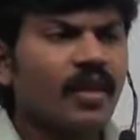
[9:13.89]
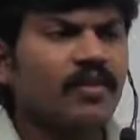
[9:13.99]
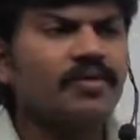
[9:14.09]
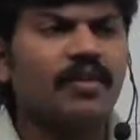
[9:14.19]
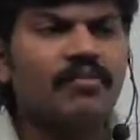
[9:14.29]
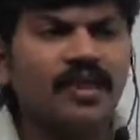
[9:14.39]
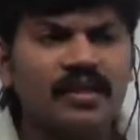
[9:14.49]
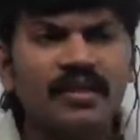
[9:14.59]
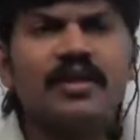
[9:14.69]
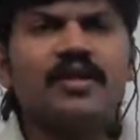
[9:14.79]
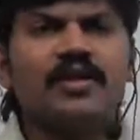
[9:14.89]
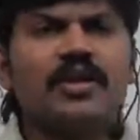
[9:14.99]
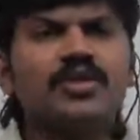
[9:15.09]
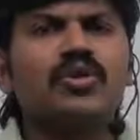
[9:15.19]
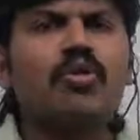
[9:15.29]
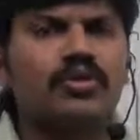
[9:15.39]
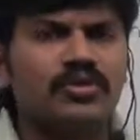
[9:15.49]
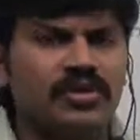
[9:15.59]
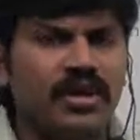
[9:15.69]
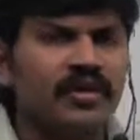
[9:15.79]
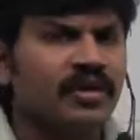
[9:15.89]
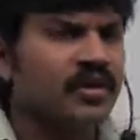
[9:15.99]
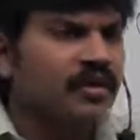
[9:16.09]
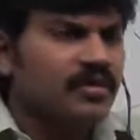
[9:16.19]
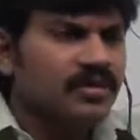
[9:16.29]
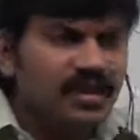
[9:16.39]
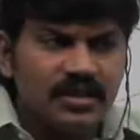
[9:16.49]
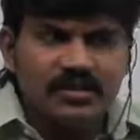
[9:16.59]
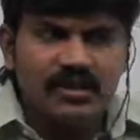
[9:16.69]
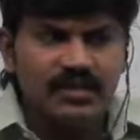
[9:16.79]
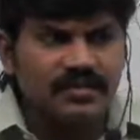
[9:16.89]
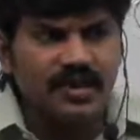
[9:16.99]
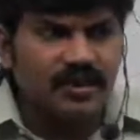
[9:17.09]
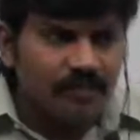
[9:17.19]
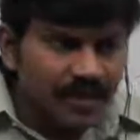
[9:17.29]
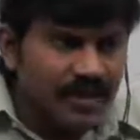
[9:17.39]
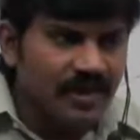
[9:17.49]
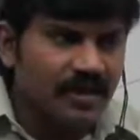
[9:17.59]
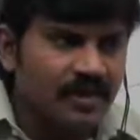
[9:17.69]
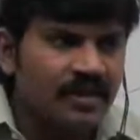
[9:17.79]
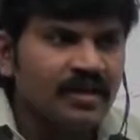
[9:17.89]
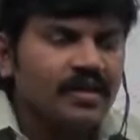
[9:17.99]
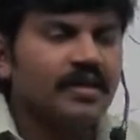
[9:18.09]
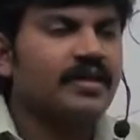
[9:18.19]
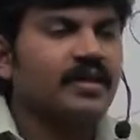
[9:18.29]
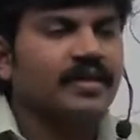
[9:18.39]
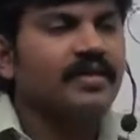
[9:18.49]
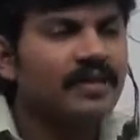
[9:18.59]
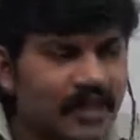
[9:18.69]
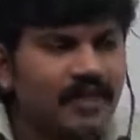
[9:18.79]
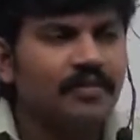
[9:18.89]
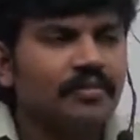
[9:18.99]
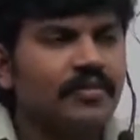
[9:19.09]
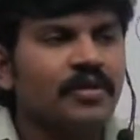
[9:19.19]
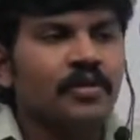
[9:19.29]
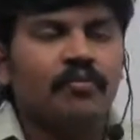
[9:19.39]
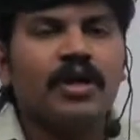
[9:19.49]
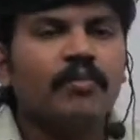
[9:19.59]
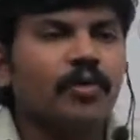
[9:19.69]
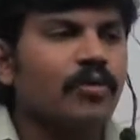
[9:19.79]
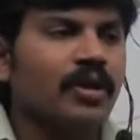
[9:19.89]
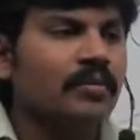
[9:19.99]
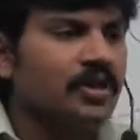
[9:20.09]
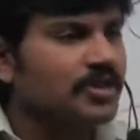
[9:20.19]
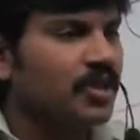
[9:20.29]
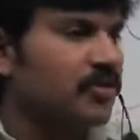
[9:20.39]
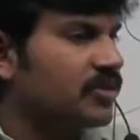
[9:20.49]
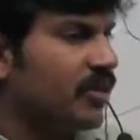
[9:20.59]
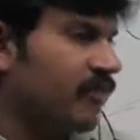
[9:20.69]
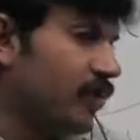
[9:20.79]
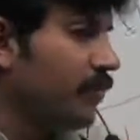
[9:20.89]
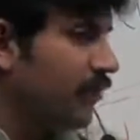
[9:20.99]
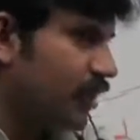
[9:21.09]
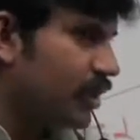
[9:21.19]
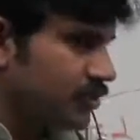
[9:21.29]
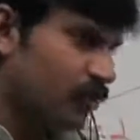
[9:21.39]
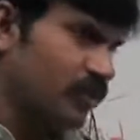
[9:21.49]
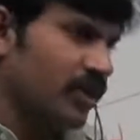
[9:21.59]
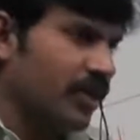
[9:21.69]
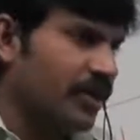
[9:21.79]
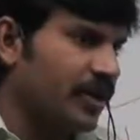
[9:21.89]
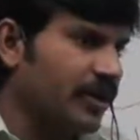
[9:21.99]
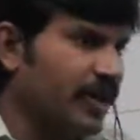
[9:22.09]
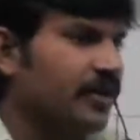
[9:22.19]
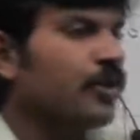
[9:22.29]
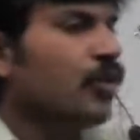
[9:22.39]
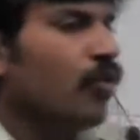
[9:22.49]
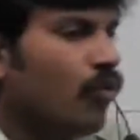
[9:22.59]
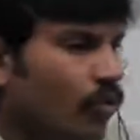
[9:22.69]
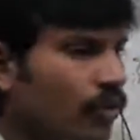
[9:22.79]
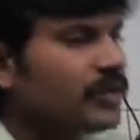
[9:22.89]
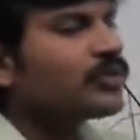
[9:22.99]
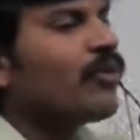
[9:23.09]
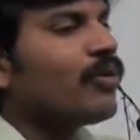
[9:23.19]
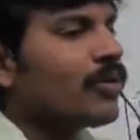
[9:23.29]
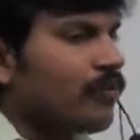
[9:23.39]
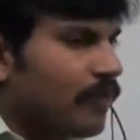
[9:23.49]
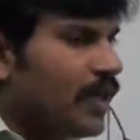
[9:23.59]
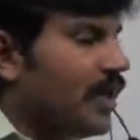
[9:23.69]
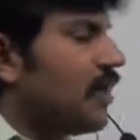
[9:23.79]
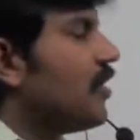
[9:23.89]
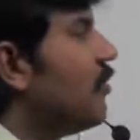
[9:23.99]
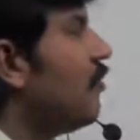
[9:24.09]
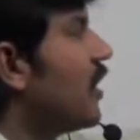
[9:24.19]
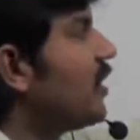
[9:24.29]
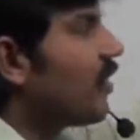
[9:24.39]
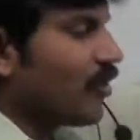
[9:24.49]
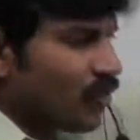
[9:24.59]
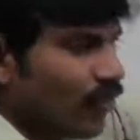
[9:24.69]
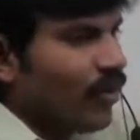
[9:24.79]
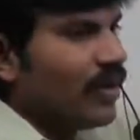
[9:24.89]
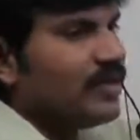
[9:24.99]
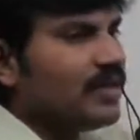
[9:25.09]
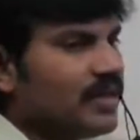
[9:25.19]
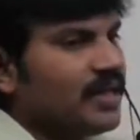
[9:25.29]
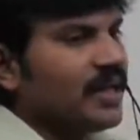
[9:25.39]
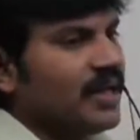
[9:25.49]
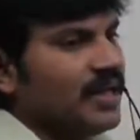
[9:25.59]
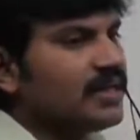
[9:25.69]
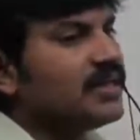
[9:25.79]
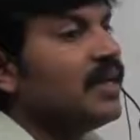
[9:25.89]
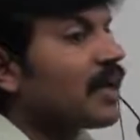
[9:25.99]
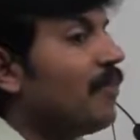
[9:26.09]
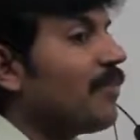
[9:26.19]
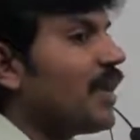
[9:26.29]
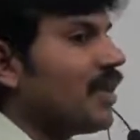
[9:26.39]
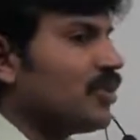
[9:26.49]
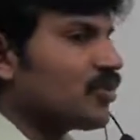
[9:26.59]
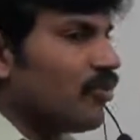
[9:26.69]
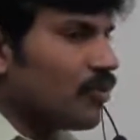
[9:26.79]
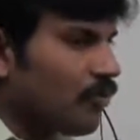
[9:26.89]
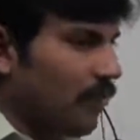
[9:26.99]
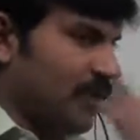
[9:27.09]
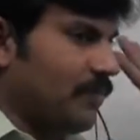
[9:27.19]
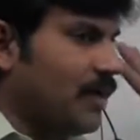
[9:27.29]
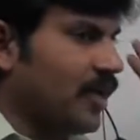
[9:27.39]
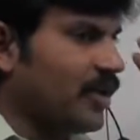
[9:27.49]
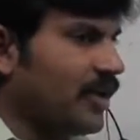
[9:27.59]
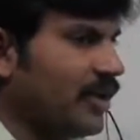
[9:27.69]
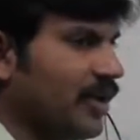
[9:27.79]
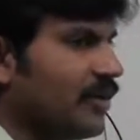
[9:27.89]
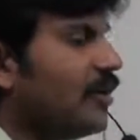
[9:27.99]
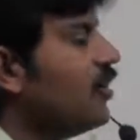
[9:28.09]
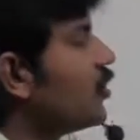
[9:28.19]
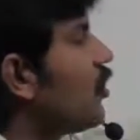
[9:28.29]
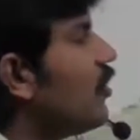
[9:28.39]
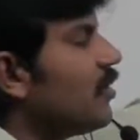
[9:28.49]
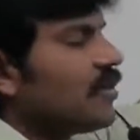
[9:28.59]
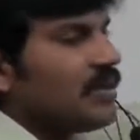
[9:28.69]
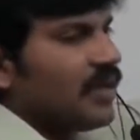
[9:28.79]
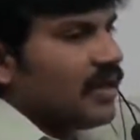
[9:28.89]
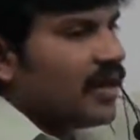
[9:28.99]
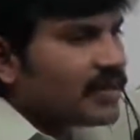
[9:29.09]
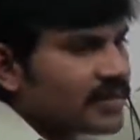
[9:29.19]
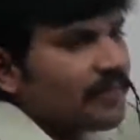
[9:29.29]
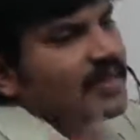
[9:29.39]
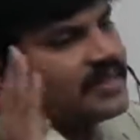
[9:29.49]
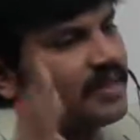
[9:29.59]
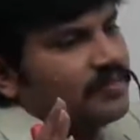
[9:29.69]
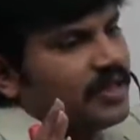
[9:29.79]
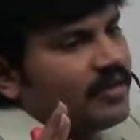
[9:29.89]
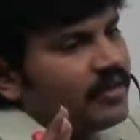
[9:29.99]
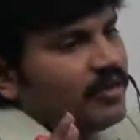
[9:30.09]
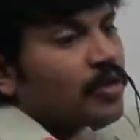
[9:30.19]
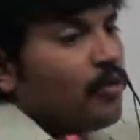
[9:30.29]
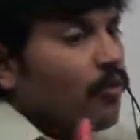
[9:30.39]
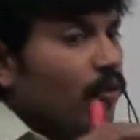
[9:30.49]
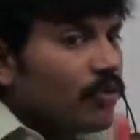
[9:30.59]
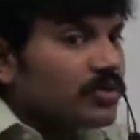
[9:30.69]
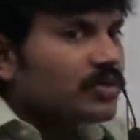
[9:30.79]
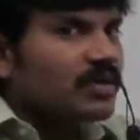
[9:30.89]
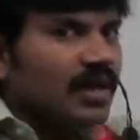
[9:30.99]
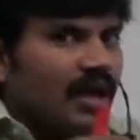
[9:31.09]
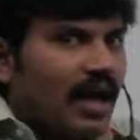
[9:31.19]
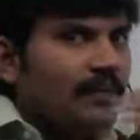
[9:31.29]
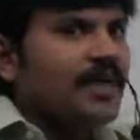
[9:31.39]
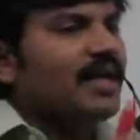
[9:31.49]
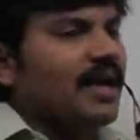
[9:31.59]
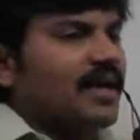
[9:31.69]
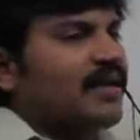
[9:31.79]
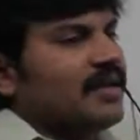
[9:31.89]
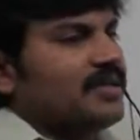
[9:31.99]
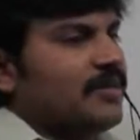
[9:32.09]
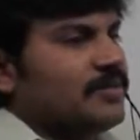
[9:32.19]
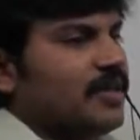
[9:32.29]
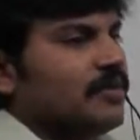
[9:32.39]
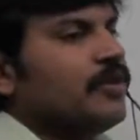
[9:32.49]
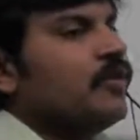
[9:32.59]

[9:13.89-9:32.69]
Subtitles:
if the mother is going to check these things at the beginning, at runtime, my program execution will be very smooth. Are you getting right? Who is going to play mother role? Here is compiler is going to play. Are you getting right? So, there are some exceptions, most commonly occurred exception,